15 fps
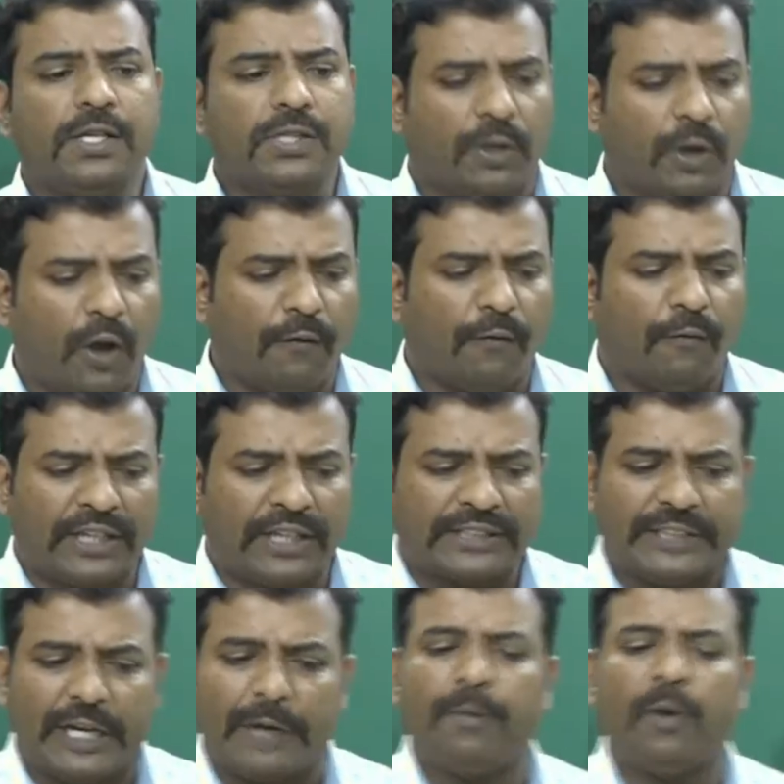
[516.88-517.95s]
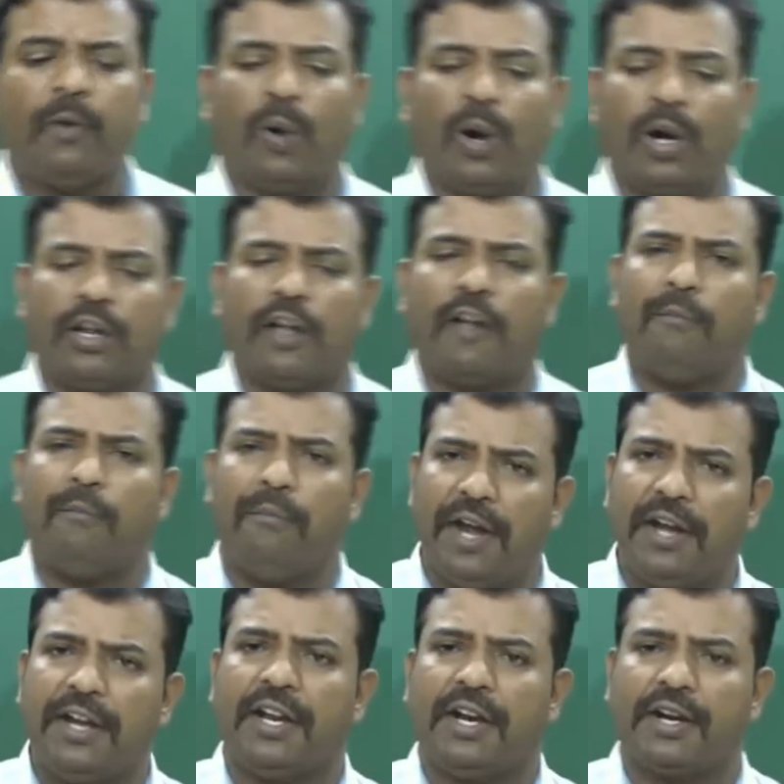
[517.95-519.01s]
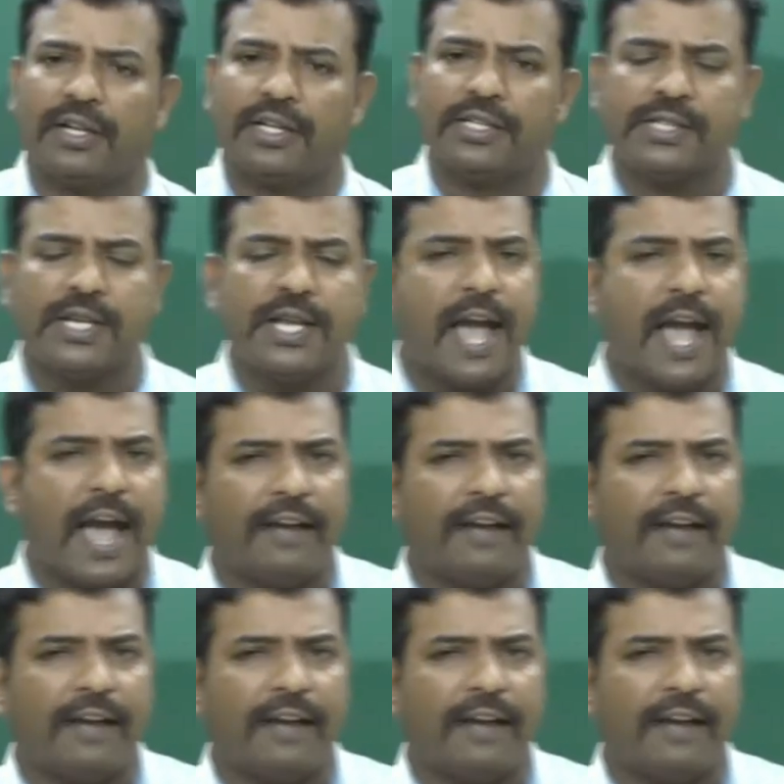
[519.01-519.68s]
So now the statement what I have made here is,